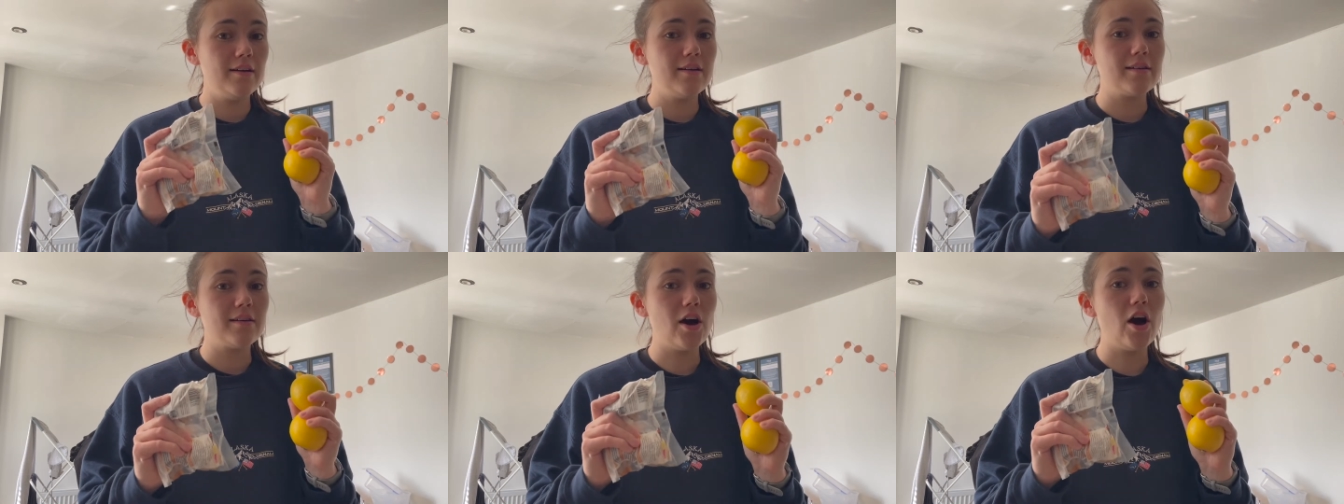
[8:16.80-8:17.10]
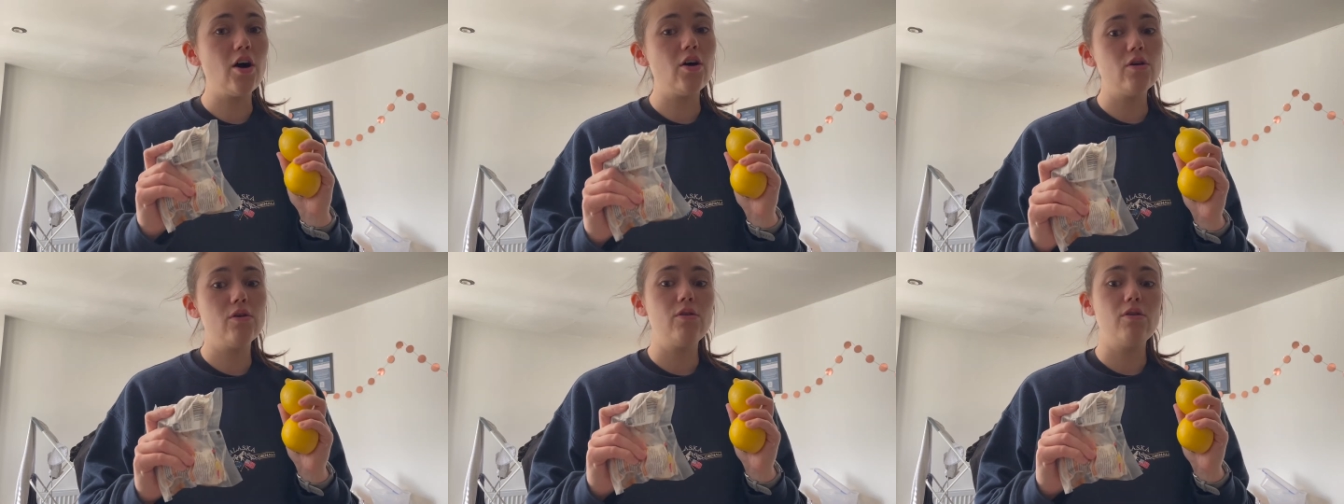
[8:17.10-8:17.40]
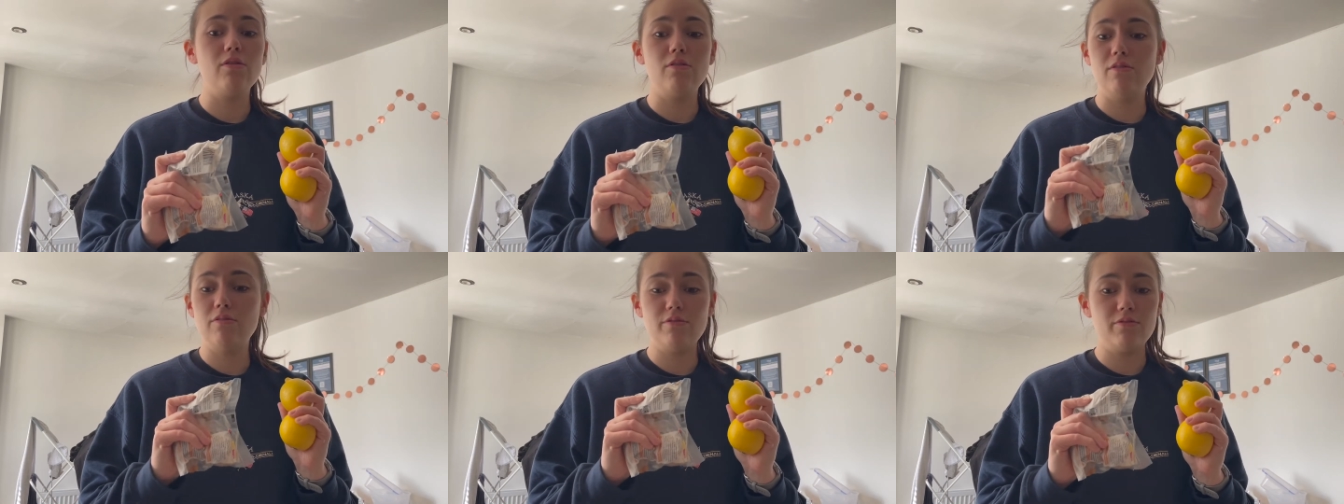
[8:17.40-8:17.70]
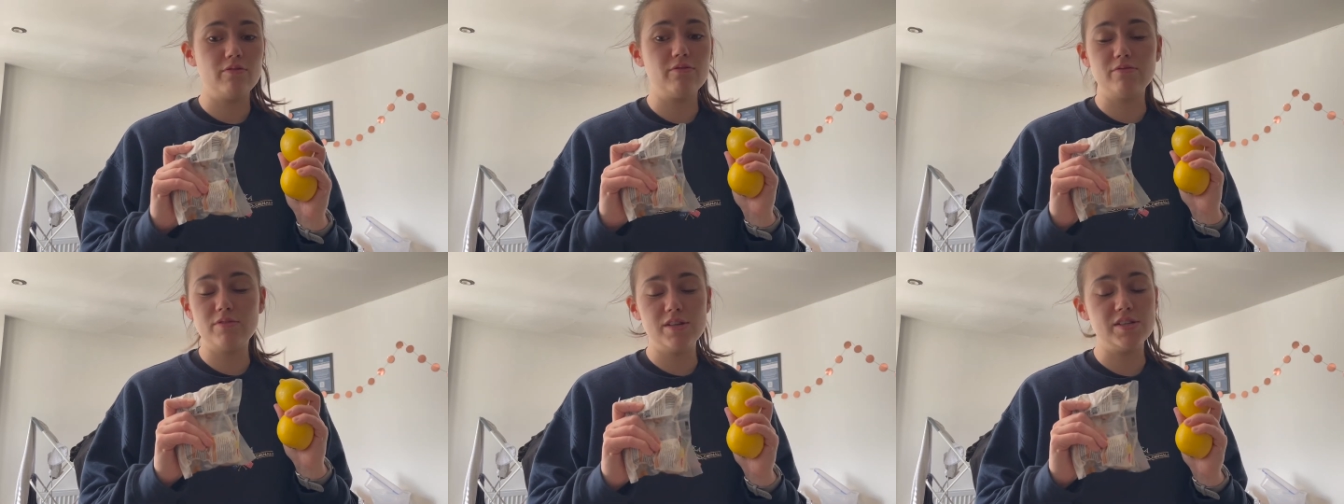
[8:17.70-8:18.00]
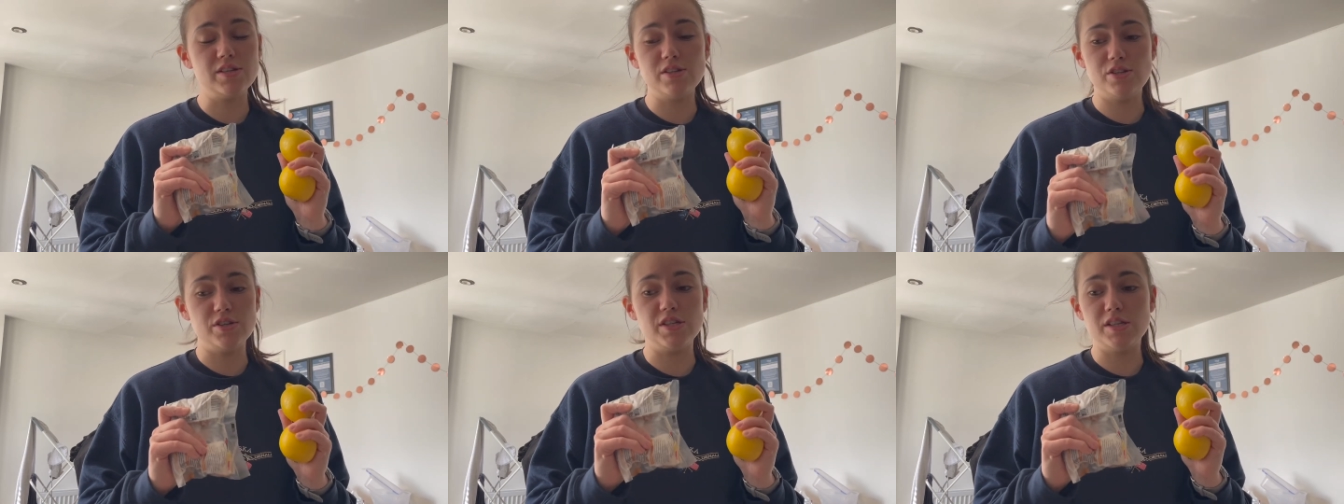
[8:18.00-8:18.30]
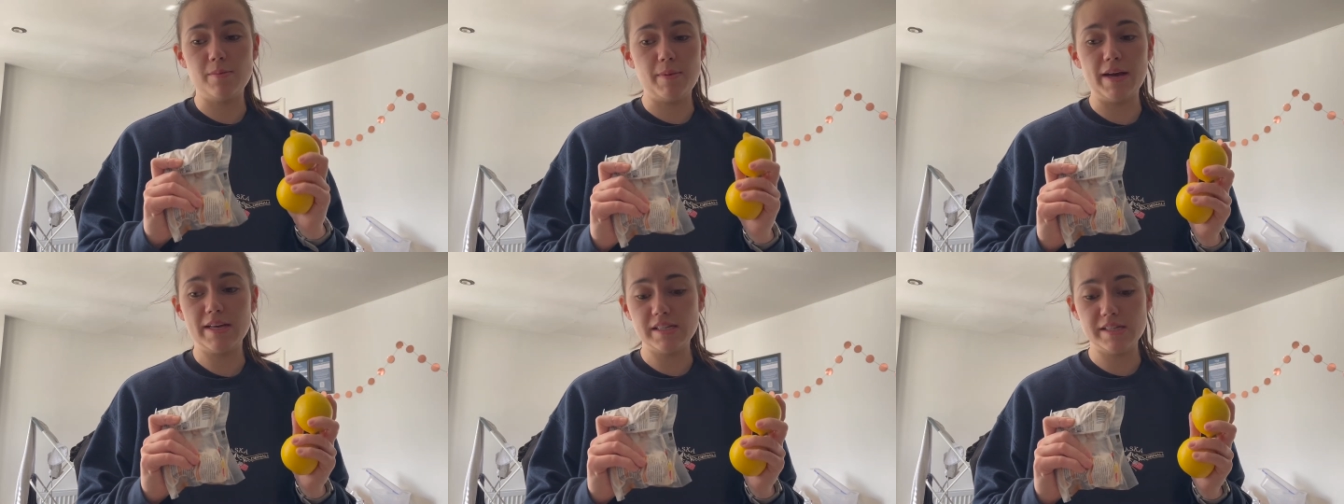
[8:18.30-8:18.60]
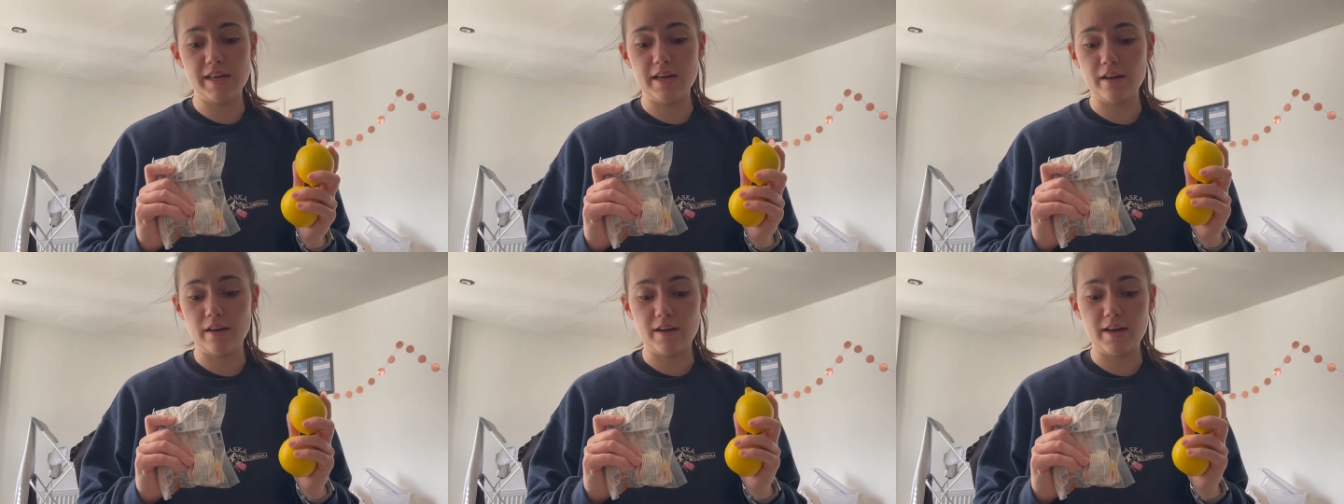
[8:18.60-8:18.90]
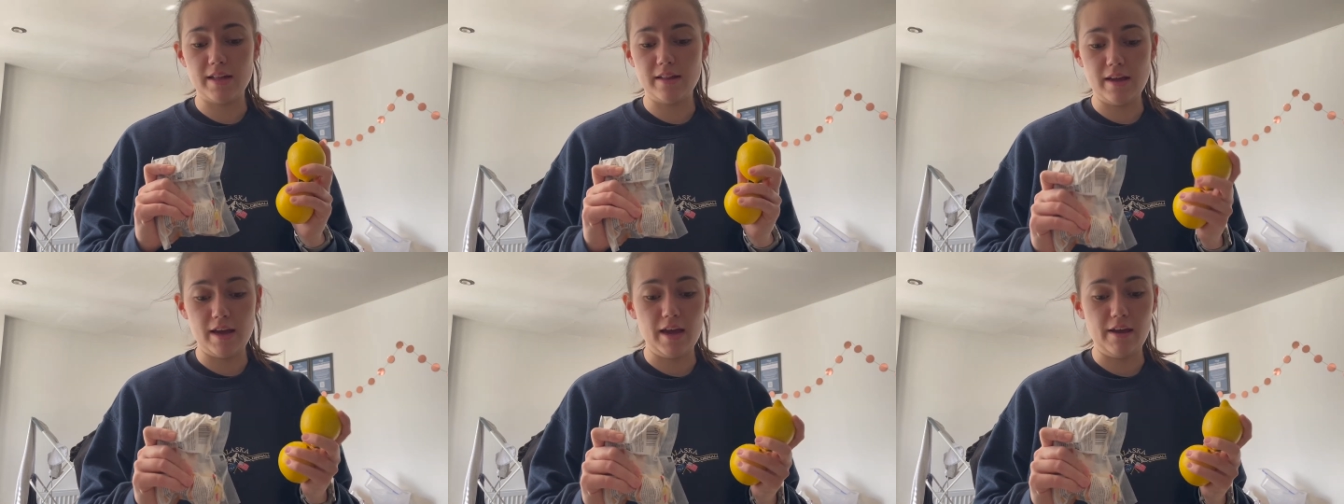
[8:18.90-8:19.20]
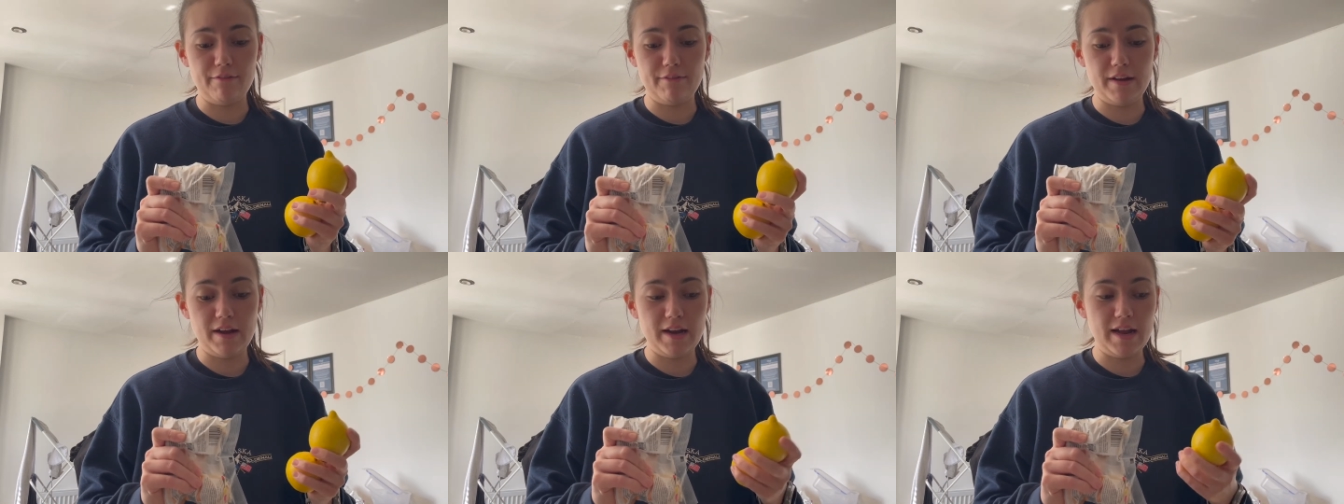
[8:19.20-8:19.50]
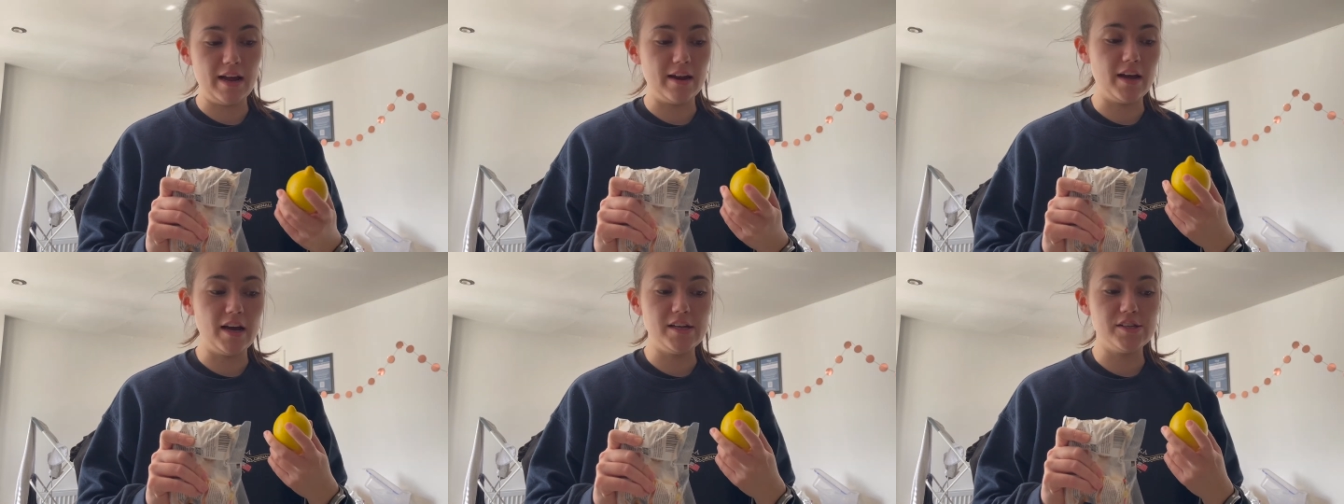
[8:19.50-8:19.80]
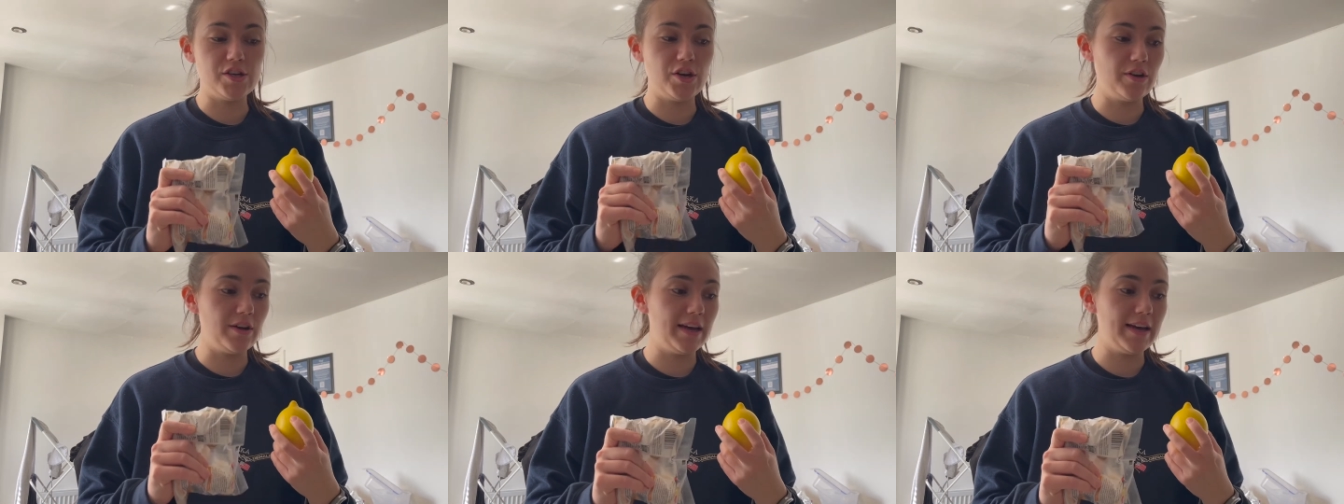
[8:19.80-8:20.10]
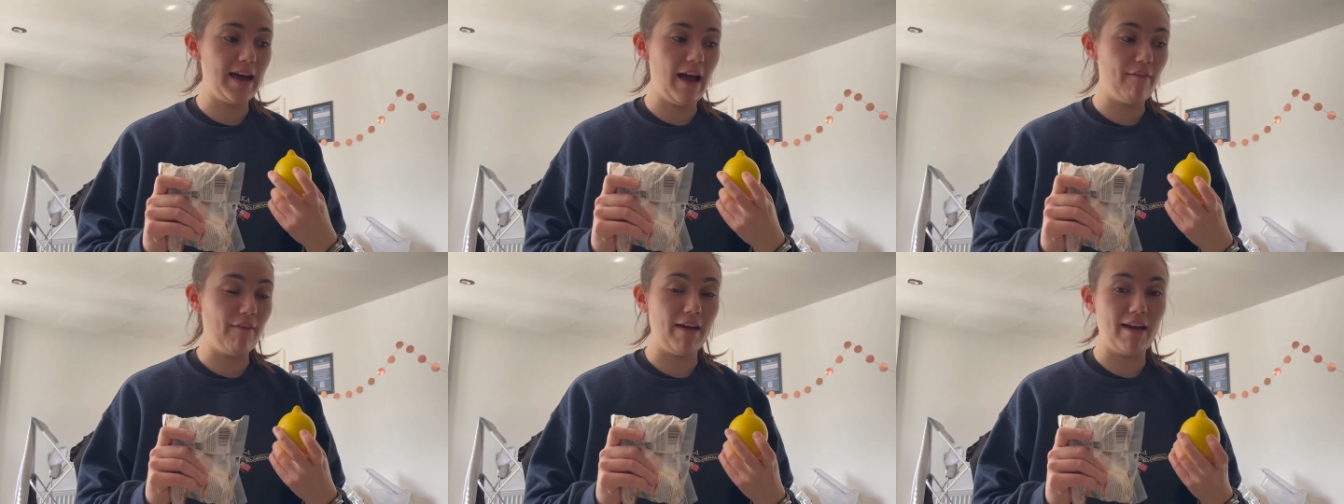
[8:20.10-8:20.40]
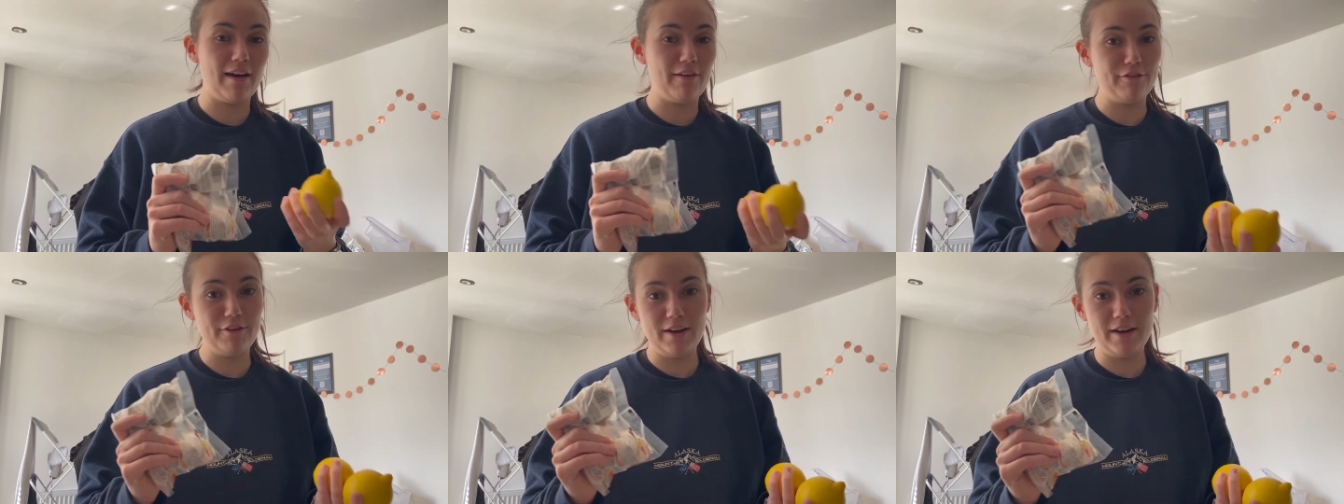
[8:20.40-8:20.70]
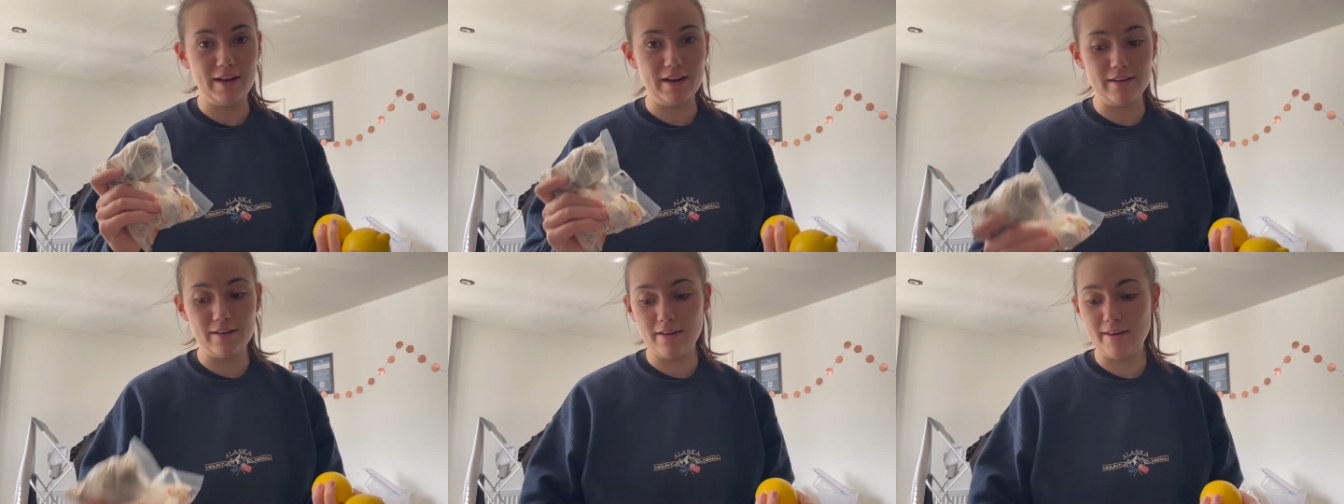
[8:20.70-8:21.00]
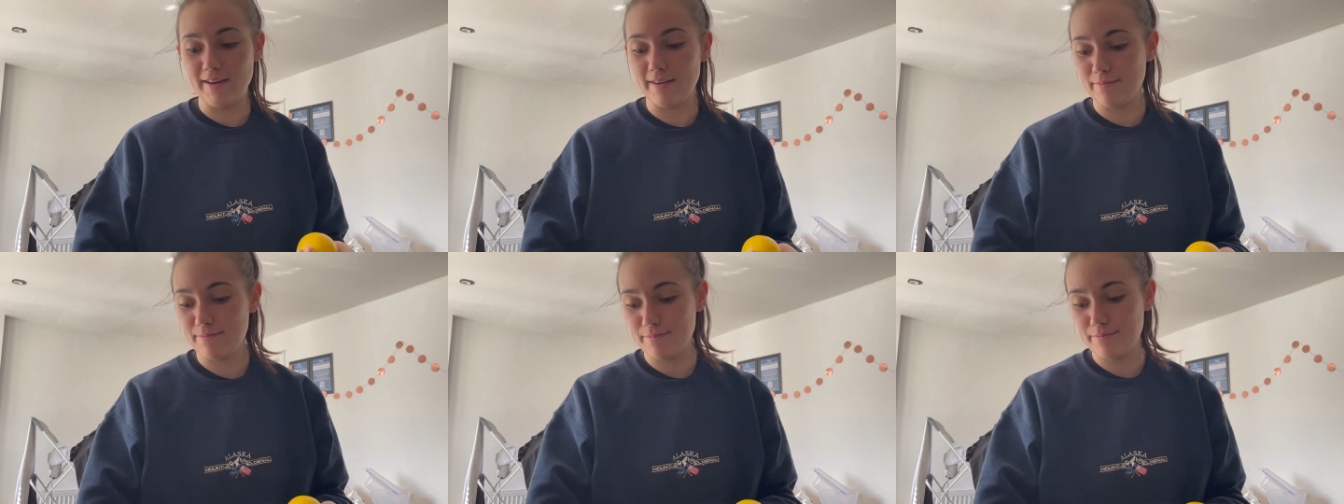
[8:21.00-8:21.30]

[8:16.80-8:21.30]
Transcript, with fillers: cold, this is just the best thing in the evening, and I don't like having caffeine at night.